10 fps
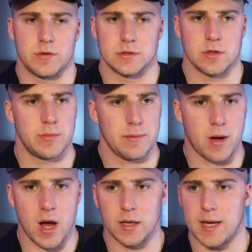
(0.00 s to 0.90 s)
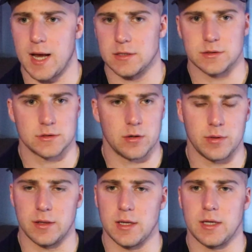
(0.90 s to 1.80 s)
There's so many podcasts, there's so
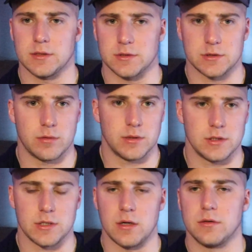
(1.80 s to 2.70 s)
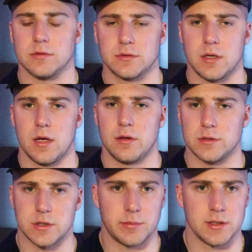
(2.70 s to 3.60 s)
many things, there's so many shows,
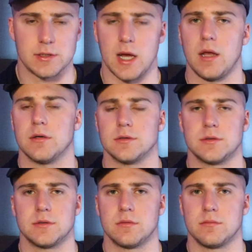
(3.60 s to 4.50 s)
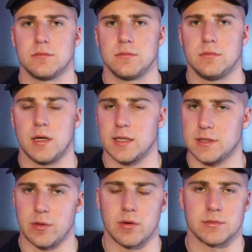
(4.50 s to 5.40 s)
there's so many channels. You guys
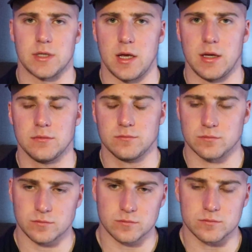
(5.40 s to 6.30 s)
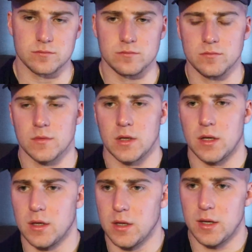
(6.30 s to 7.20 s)
get what I'm saying?
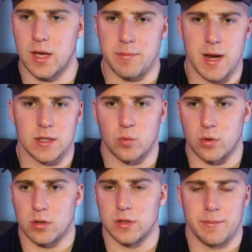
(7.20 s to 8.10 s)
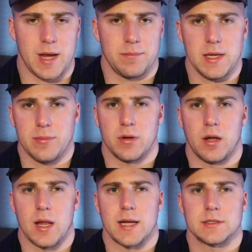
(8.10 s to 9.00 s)
It made the world, it made people
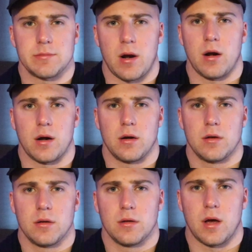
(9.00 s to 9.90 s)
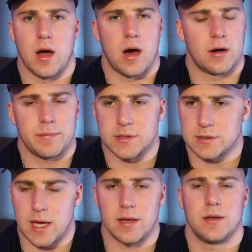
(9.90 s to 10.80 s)
a lot smarter.
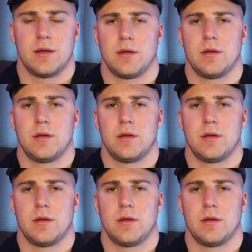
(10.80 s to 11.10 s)
100%.